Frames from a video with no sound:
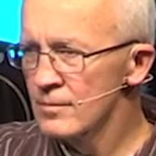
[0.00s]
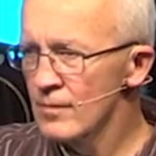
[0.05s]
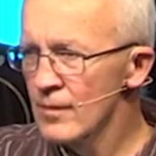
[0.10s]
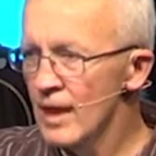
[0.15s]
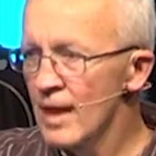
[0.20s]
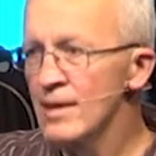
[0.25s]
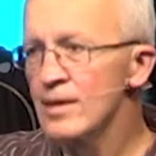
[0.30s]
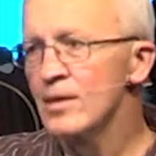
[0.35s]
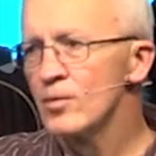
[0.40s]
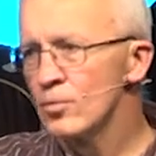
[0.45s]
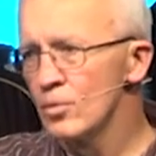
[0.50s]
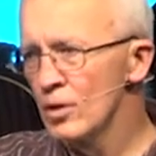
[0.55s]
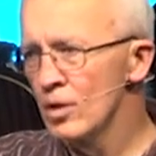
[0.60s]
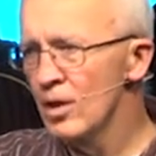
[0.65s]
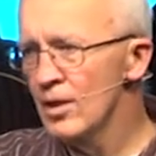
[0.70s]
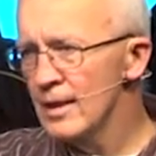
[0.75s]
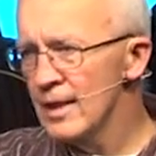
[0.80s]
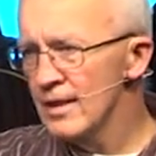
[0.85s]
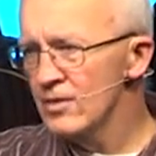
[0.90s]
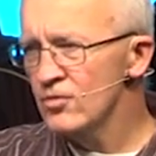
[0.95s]
I think we'll
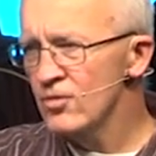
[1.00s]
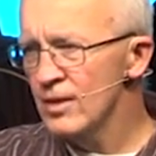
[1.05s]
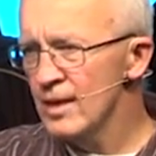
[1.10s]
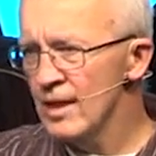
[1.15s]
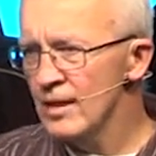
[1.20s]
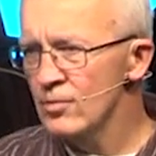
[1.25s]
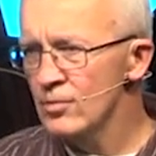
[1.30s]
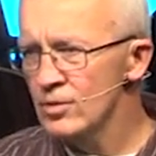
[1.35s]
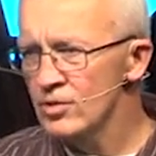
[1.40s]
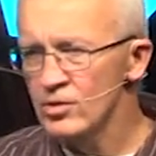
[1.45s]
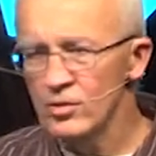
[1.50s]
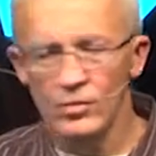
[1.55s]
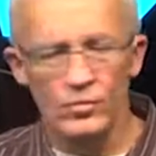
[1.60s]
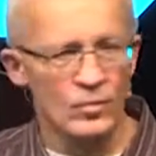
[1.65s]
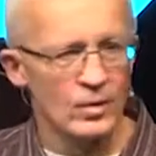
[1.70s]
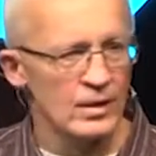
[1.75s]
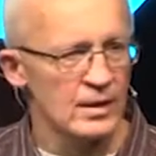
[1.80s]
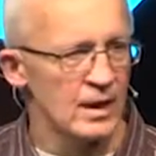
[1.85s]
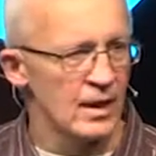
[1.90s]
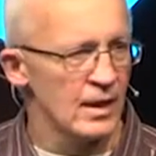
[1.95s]
all answer that question
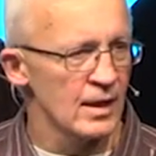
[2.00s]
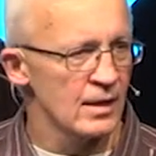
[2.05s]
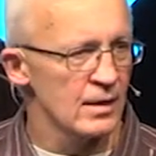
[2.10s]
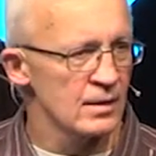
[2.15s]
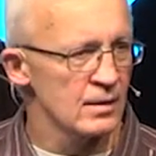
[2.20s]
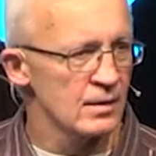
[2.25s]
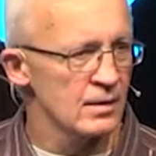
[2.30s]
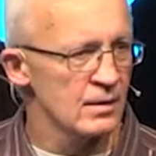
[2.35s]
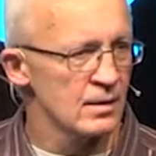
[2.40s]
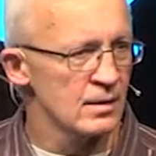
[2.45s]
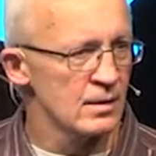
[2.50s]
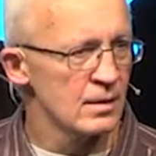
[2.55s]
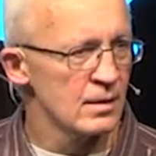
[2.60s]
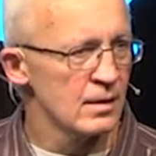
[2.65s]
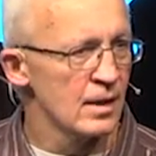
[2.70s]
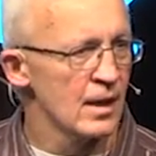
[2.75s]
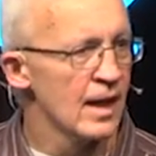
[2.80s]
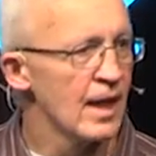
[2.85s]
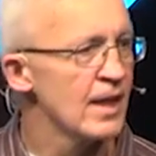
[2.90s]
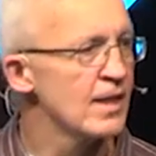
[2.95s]
one day,
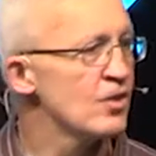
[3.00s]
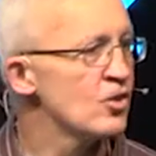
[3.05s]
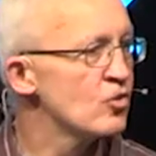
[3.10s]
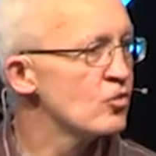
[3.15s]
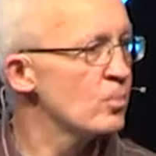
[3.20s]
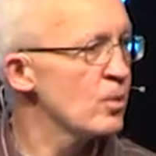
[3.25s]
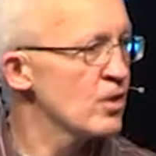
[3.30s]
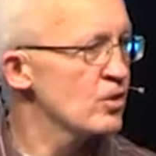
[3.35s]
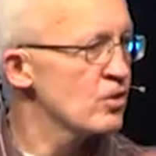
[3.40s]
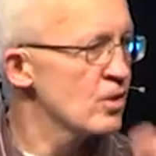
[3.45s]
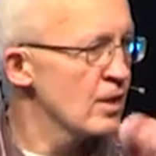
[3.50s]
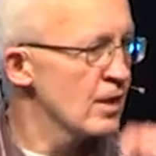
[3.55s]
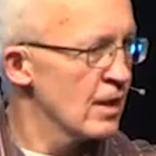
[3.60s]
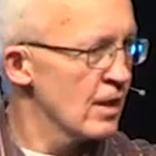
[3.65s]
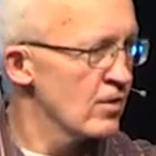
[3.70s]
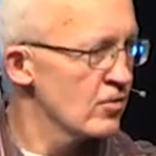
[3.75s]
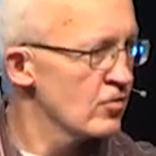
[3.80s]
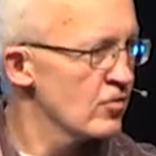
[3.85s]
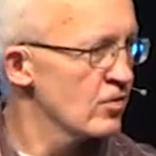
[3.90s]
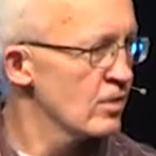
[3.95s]
and especially
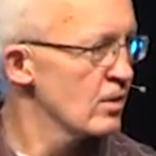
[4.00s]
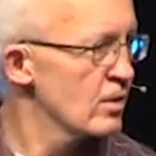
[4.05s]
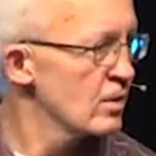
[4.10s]
us.